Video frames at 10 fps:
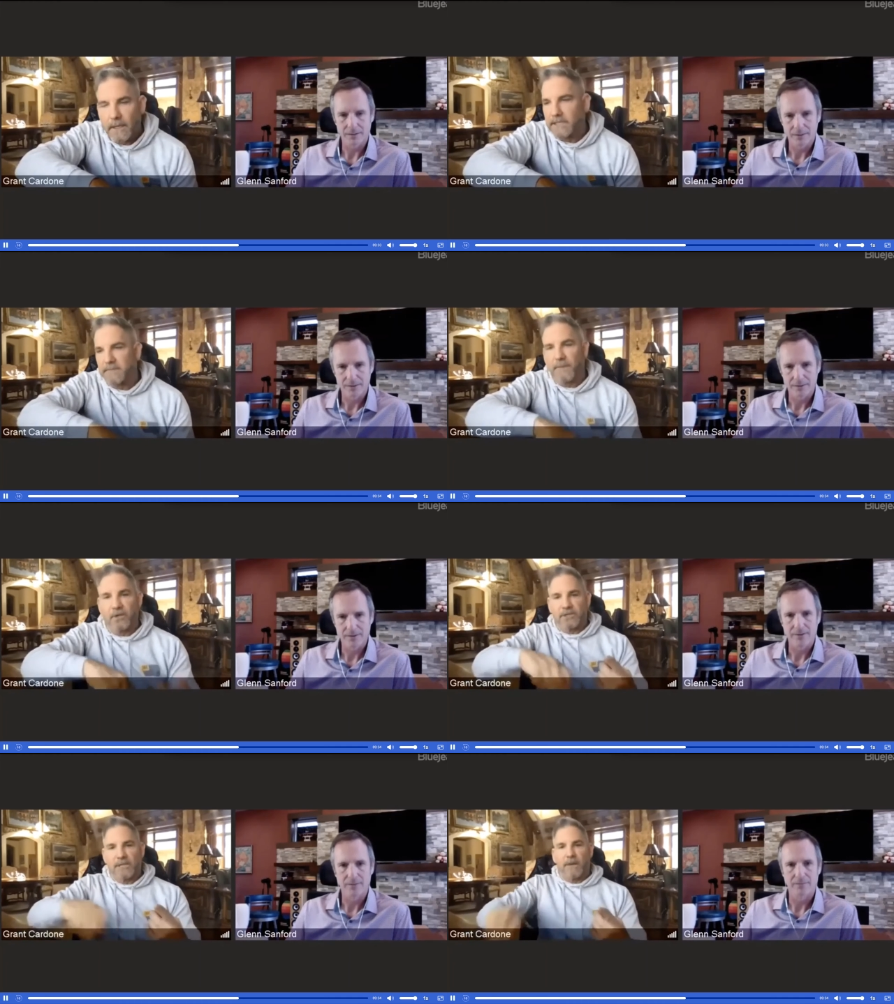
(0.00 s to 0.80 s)
Speaker 1: I'm
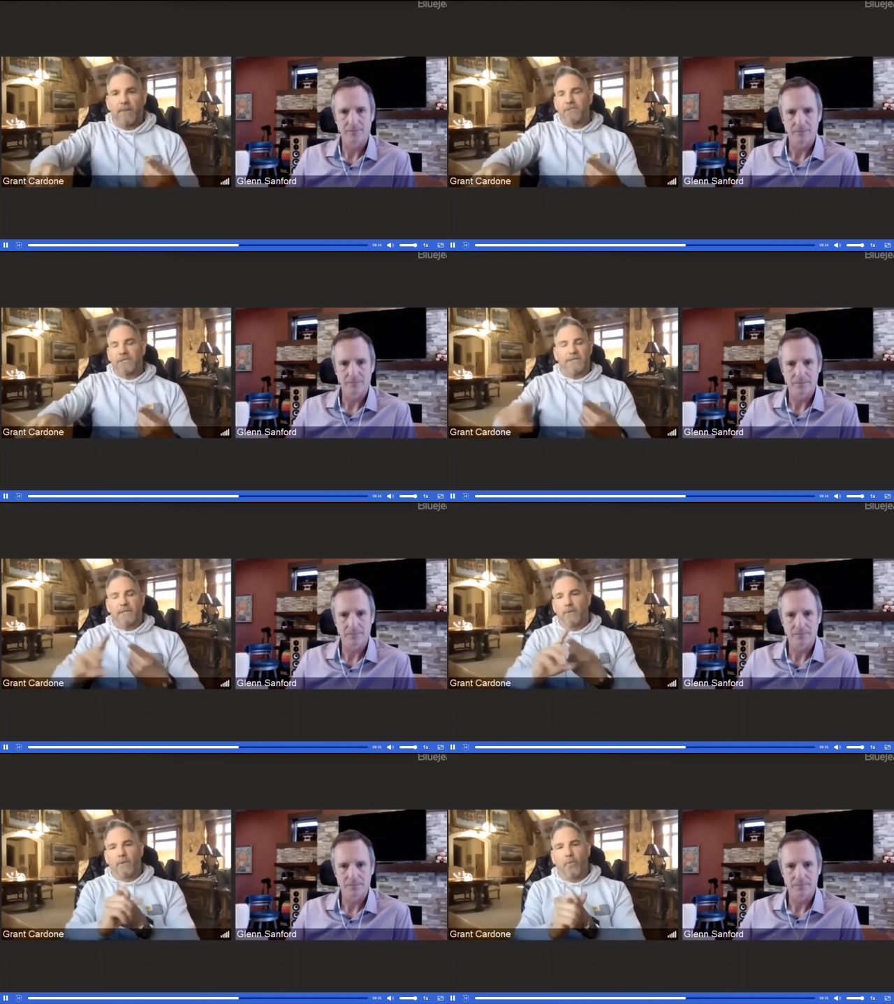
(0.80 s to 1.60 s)
mostly
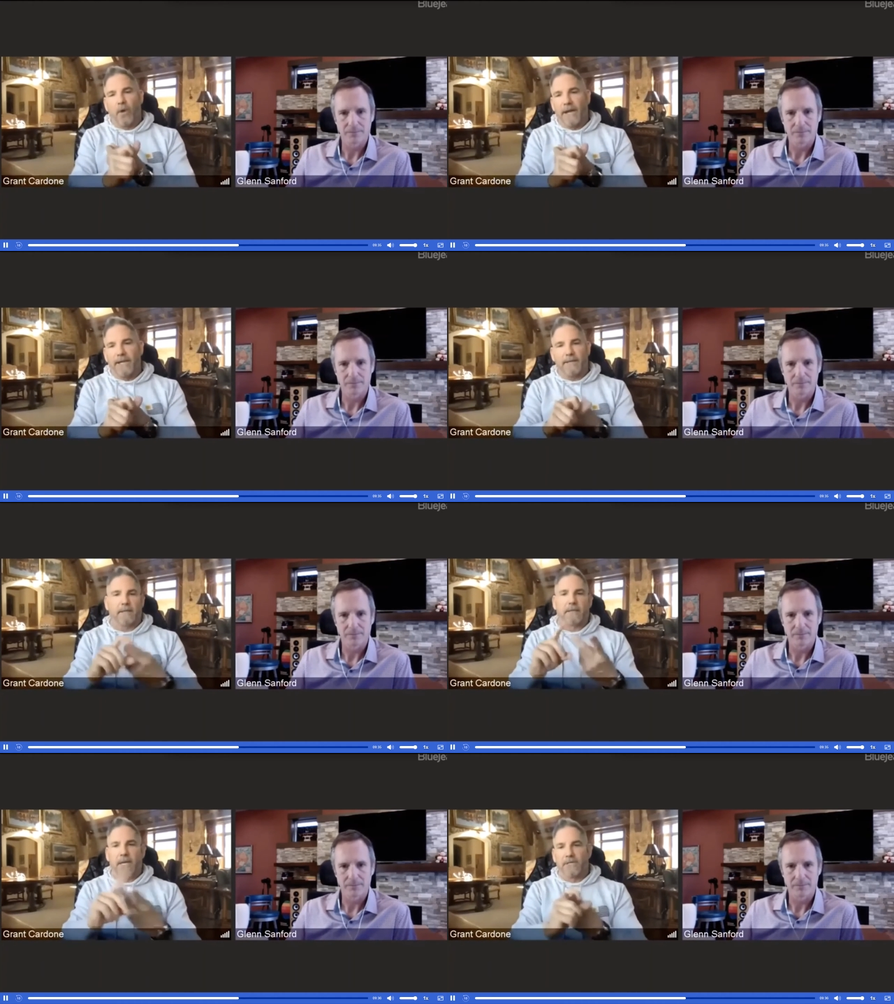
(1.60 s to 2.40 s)
dealing with white
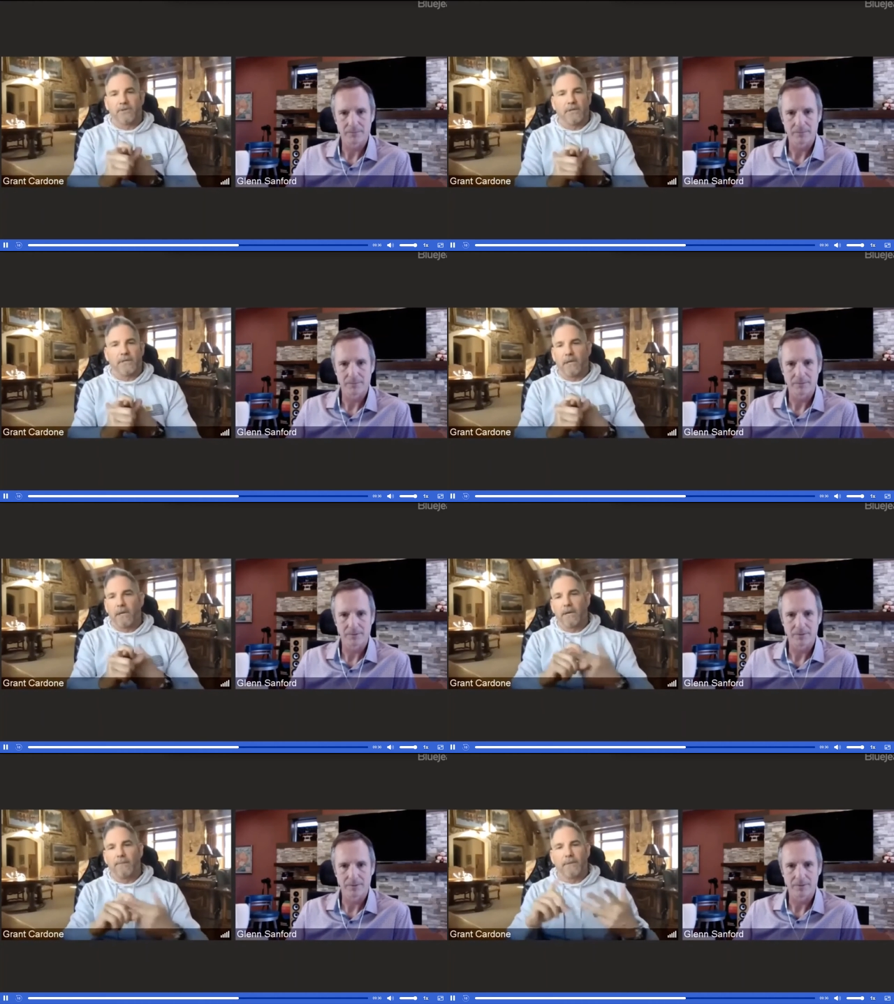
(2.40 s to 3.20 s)
country
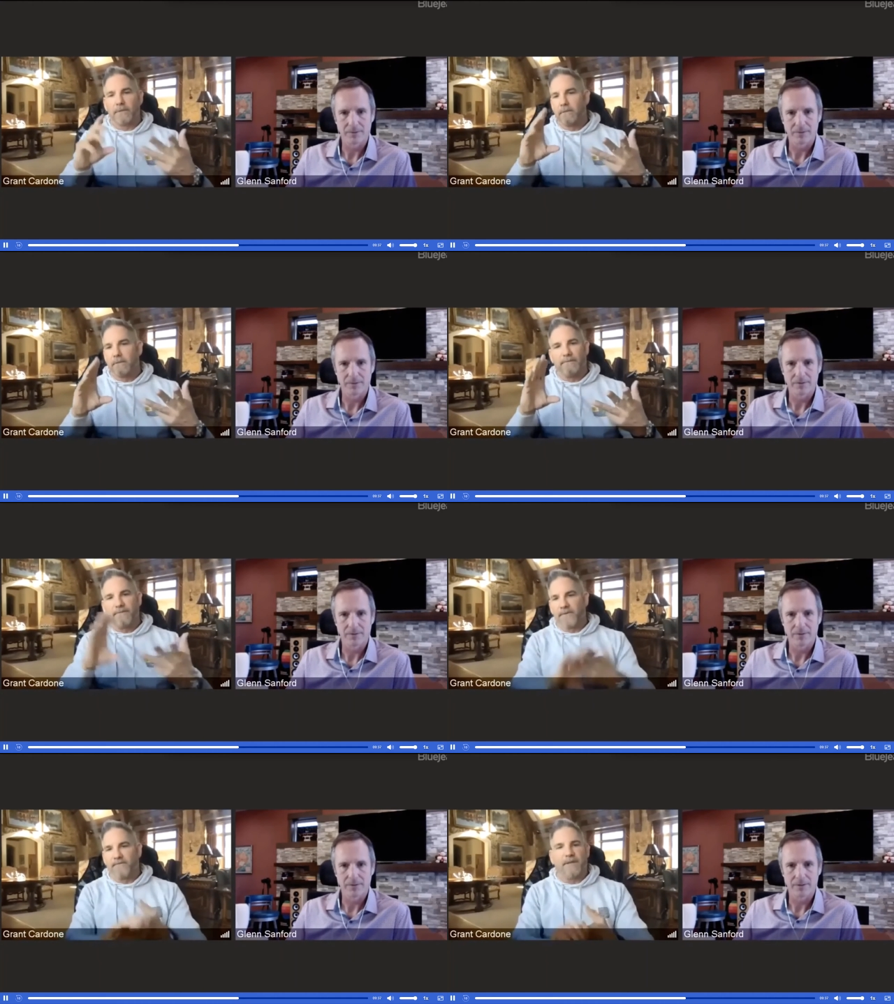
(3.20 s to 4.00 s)
club,
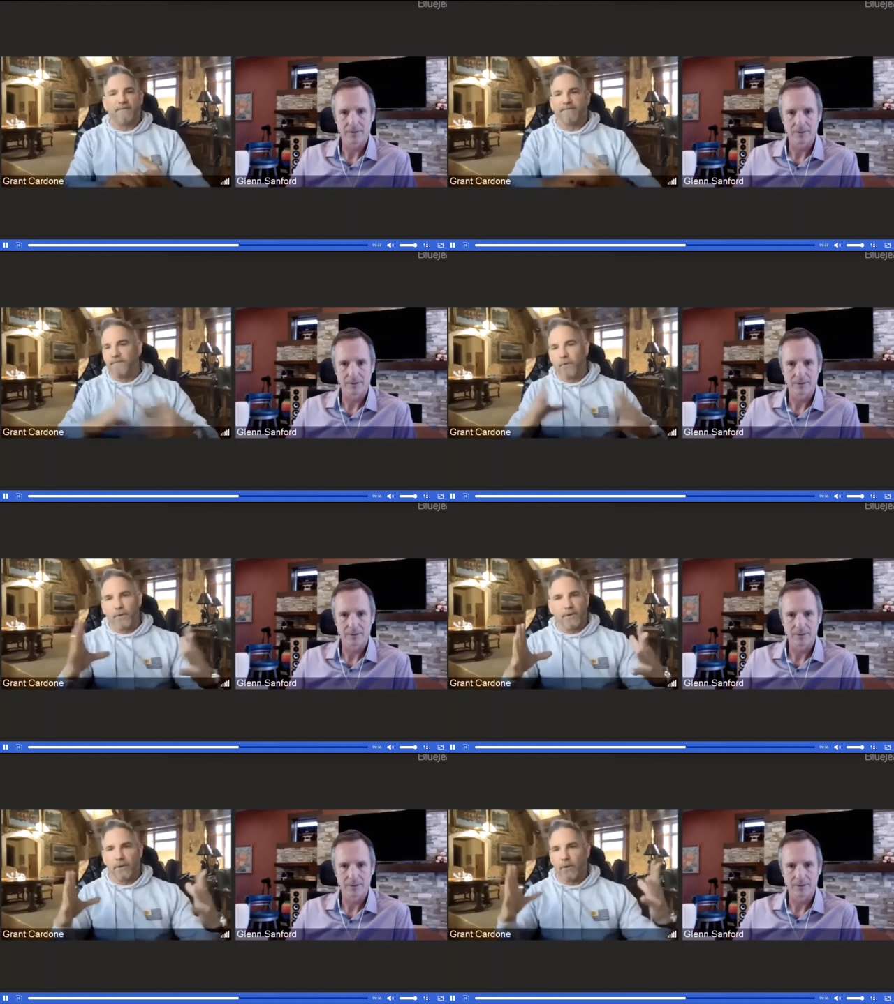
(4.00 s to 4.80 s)

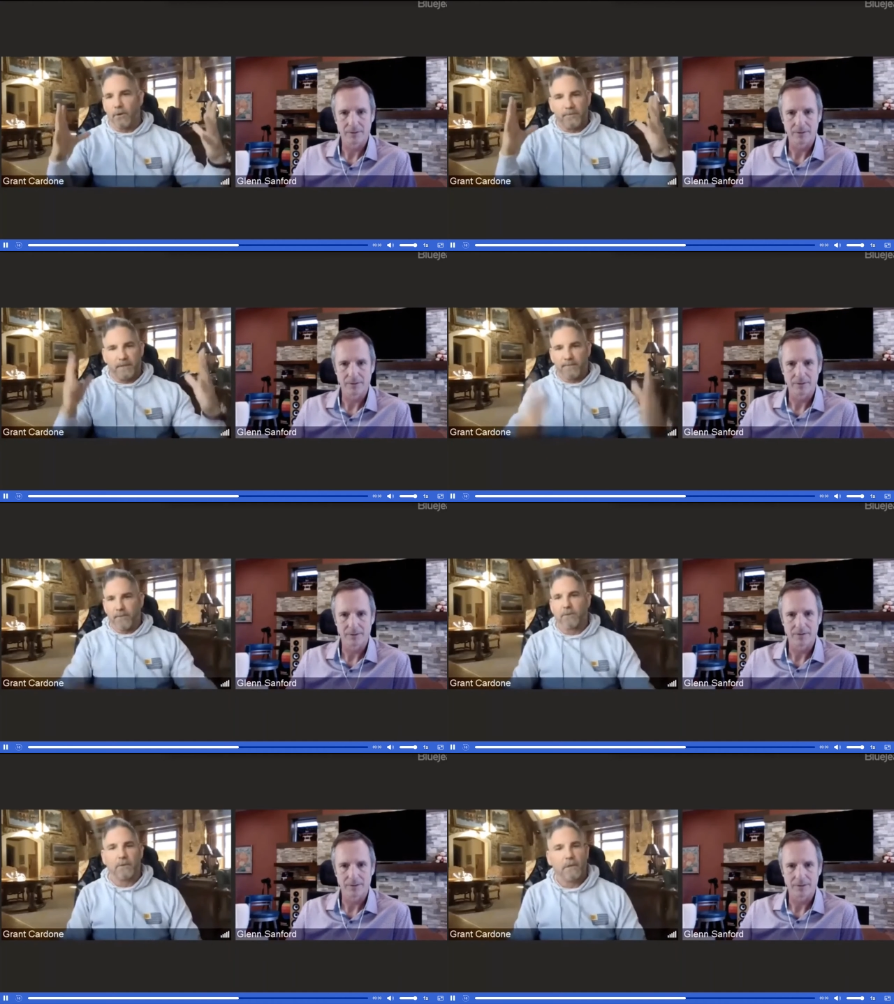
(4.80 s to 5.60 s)
54-year-old
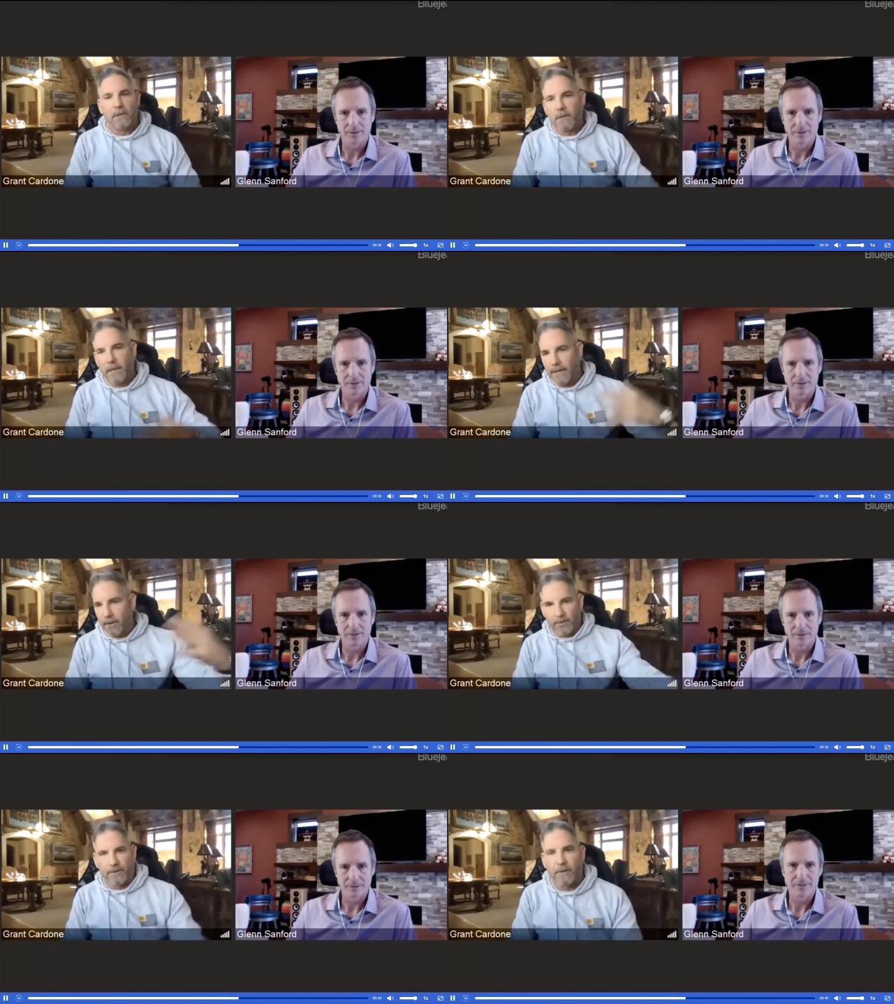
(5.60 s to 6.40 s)
people and
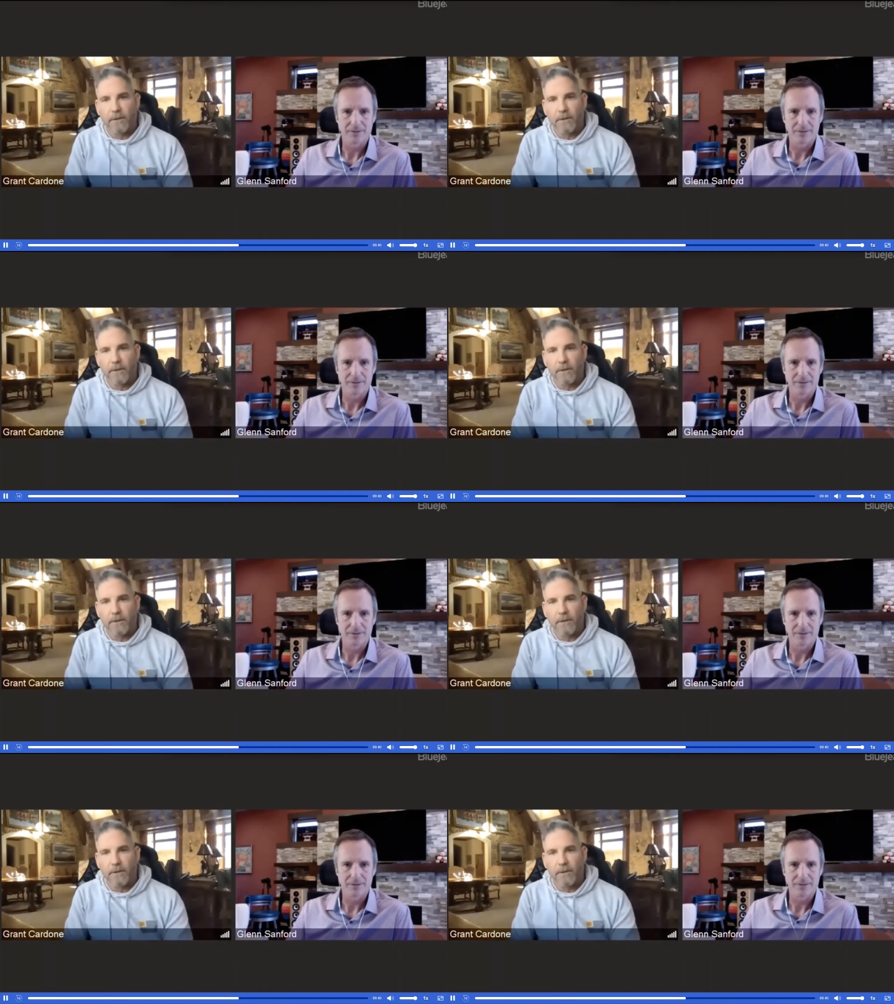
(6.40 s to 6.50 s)
older,